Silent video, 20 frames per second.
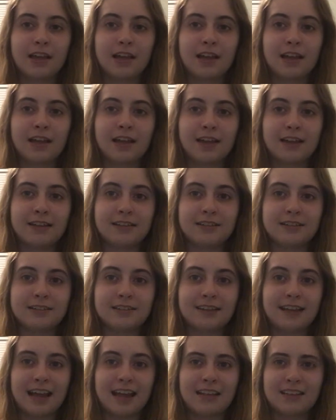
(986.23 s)
And
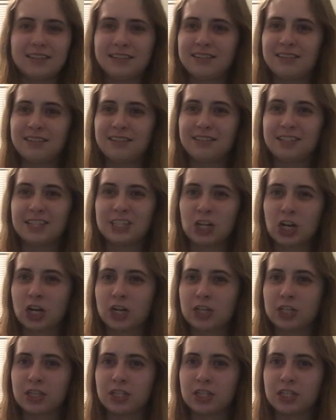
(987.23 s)
Kaladin
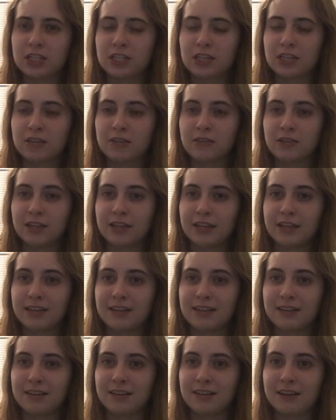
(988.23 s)
starts,
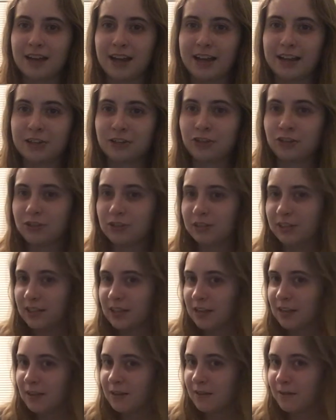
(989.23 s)
like,
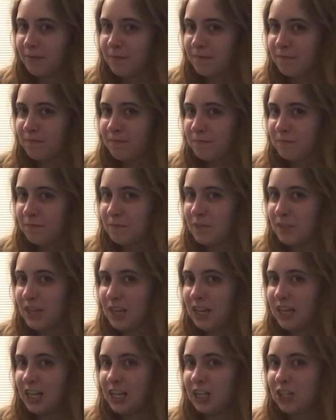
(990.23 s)
actually
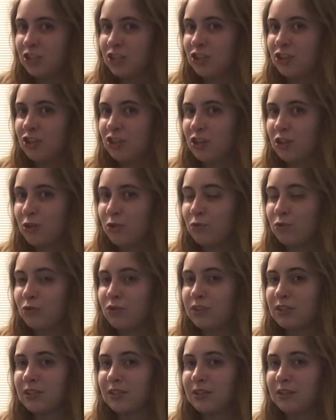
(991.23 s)
getting to know
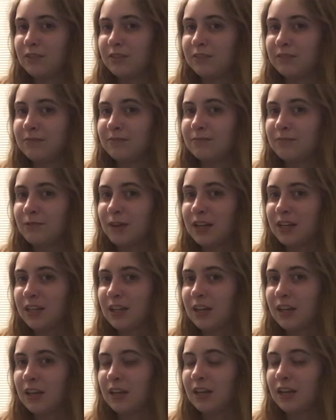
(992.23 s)

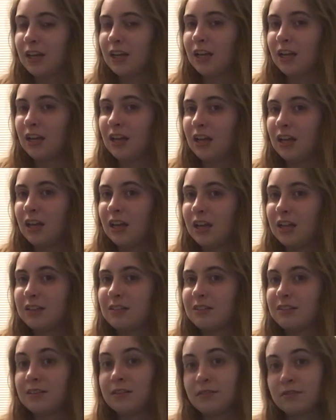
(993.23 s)
Sylfrena.
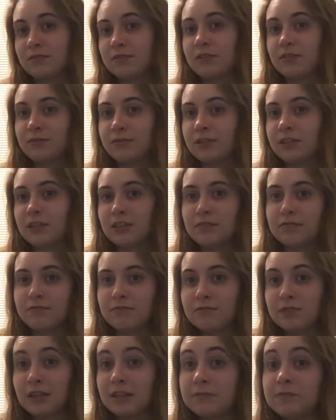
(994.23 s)
Sylfrena,
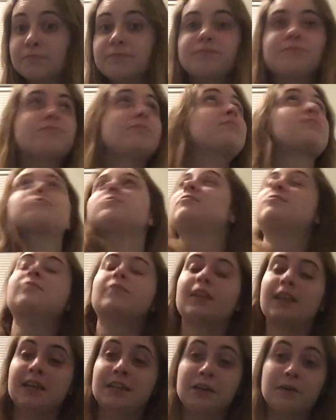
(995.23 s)
yeah.
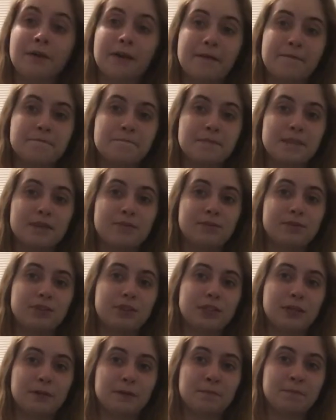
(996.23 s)
Anyway, and
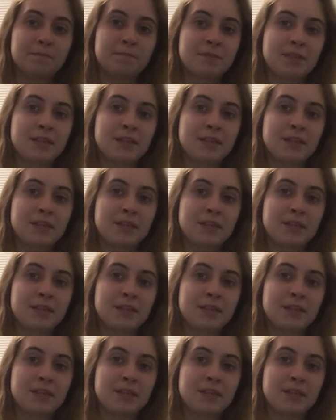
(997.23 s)
so,